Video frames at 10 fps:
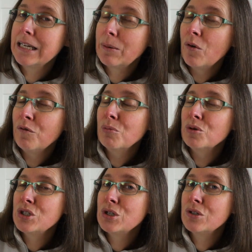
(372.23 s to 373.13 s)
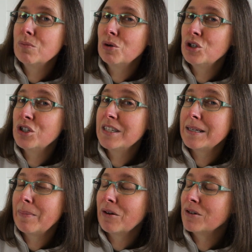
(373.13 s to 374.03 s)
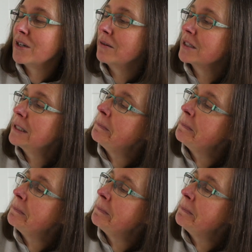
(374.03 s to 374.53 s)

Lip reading: and it often produces a better result.